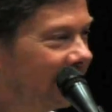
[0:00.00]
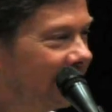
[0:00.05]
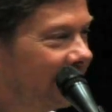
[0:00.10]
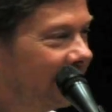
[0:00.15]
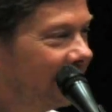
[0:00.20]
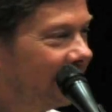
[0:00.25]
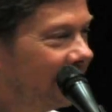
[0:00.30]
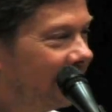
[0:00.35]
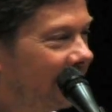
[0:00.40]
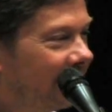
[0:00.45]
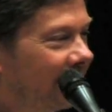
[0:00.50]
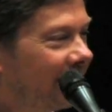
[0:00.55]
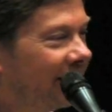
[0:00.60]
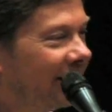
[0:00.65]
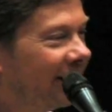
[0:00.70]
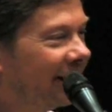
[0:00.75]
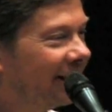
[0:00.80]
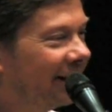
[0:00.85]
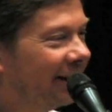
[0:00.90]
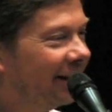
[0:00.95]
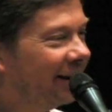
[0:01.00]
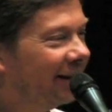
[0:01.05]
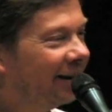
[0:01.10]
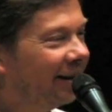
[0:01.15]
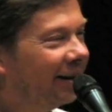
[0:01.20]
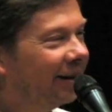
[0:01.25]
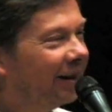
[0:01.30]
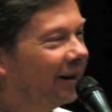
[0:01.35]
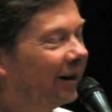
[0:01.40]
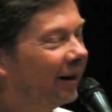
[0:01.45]

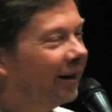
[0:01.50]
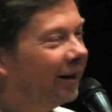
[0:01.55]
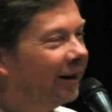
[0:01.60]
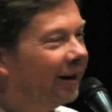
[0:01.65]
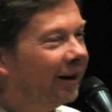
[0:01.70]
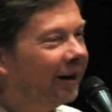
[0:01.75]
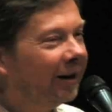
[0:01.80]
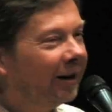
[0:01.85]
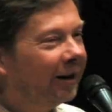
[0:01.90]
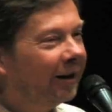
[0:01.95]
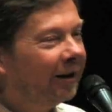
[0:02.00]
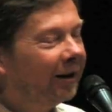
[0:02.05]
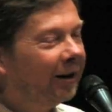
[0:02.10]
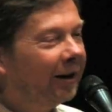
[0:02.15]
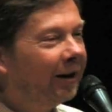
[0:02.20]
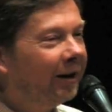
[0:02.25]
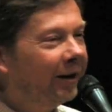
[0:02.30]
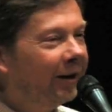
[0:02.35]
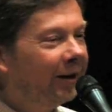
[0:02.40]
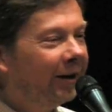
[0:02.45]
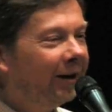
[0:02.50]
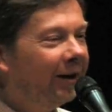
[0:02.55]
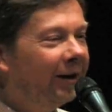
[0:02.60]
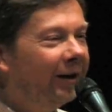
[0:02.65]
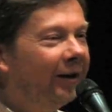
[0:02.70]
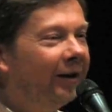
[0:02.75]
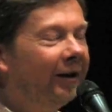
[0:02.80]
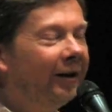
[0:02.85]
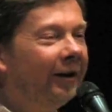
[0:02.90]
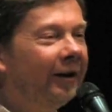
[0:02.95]

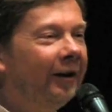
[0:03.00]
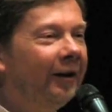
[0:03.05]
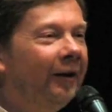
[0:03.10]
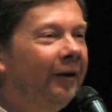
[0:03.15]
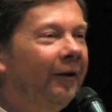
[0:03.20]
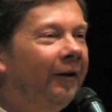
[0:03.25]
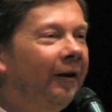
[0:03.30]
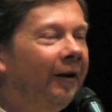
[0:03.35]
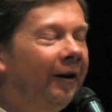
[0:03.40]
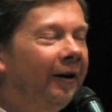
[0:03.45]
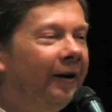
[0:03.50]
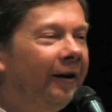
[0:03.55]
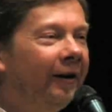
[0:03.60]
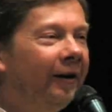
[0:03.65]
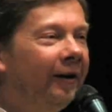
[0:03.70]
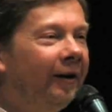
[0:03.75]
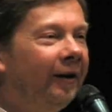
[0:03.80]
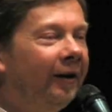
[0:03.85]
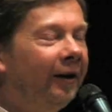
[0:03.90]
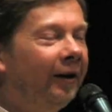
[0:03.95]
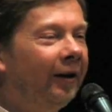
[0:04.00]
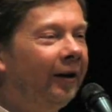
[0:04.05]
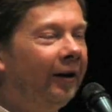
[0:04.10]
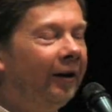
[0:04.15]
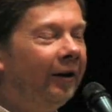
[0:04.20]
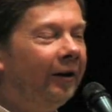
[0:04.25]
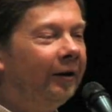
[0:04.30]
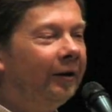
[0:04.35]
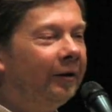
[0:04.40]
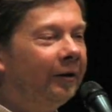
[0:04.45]

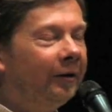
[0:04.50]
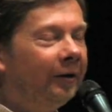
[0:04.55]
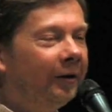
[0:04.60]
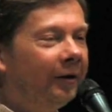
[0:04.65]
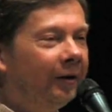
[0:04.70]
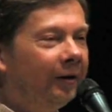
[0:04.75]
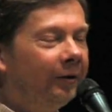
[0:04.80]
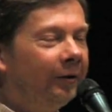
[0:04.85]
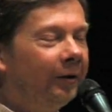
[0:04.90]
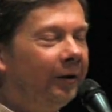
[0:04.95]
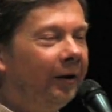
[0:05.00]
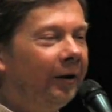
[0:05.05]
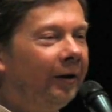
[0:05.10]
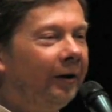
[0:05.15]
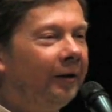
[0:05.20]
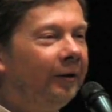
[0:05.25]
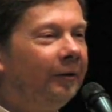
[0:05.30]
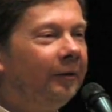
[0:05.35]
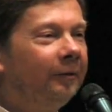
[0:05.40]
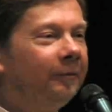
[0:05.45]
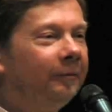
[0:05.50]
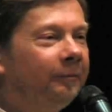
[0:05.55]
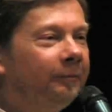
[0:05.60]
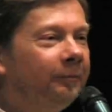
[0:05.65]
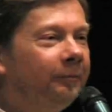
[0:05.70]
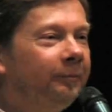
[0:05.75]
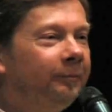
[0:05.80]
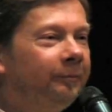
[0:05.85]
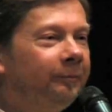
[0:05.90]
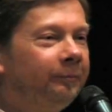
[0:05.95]

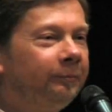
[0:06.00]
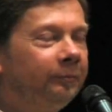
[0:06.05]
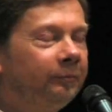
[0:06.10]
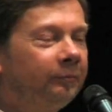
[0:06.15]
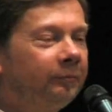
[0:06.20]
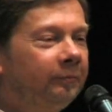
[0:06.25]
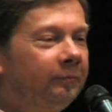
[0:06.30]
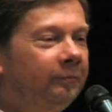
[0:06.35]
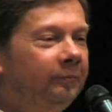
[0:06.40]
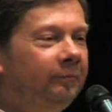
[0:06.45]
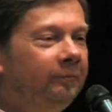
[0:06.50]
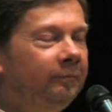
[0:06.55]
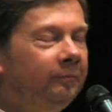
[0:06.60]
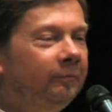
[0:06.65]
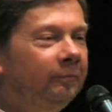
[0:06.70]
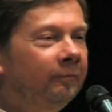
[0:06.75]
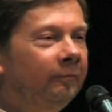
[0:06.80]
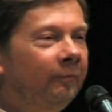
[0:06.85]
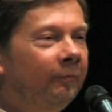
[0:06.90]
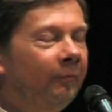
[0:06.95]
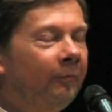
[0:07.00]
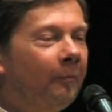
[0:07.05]
Nobody speaks.